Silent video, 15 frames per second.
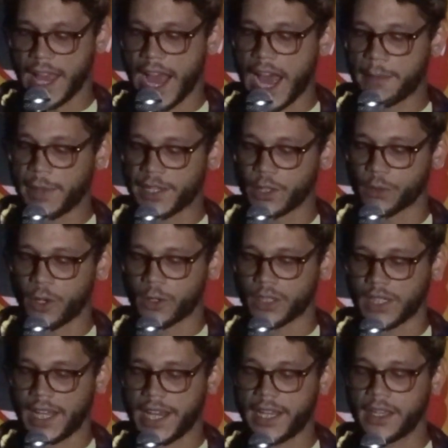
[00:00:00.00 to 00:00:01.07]
I'm on the road
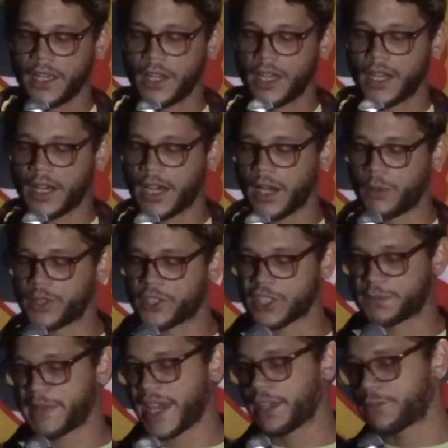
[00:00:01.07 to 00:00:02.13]
a lot, which
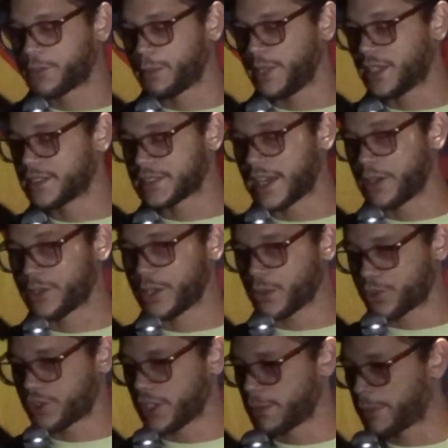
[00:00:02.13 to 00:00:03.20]
is bad for me because I don't know
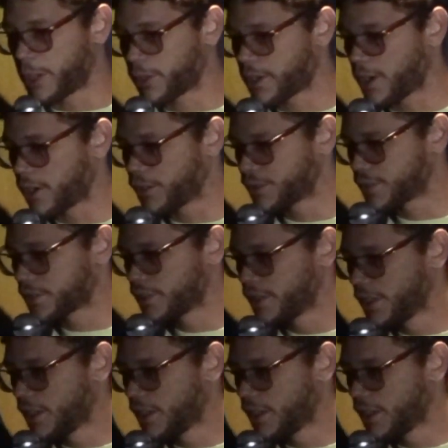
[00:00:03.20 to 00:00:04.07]
shit about cars.